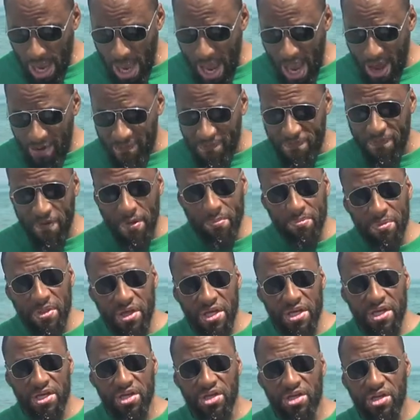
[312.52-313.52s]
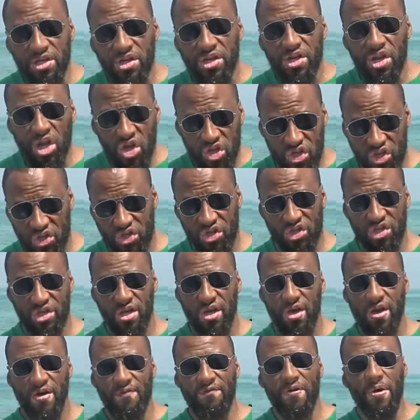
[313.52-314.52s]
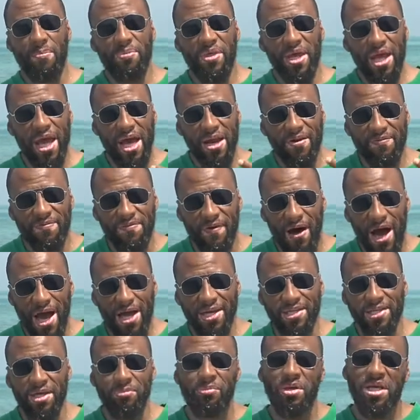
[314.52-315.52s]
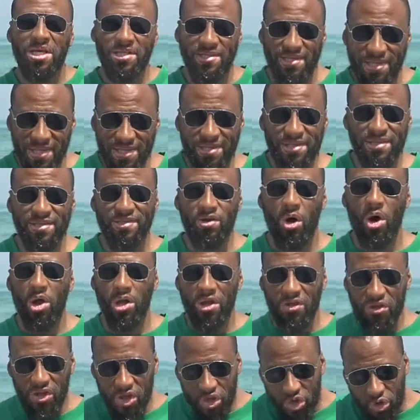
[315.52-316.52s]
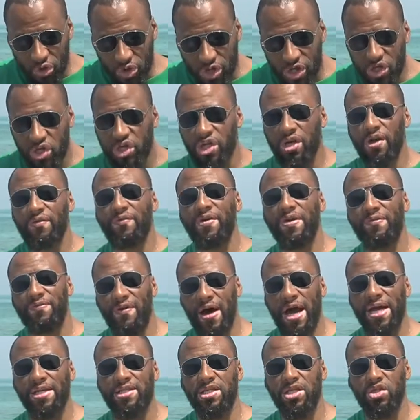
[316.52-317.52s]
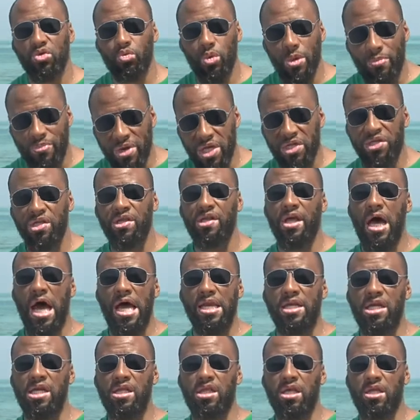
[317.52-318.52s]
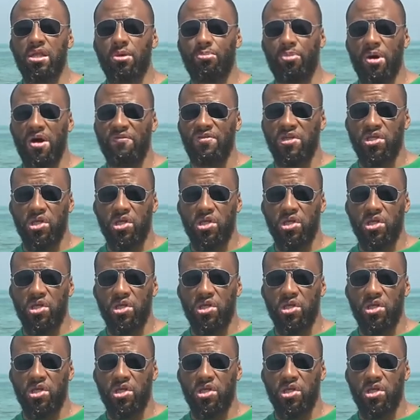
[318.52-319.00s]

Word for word: and from the nus, from the advising, because this is all in the tradition of advice, because we mentioned the hadith of the Prophet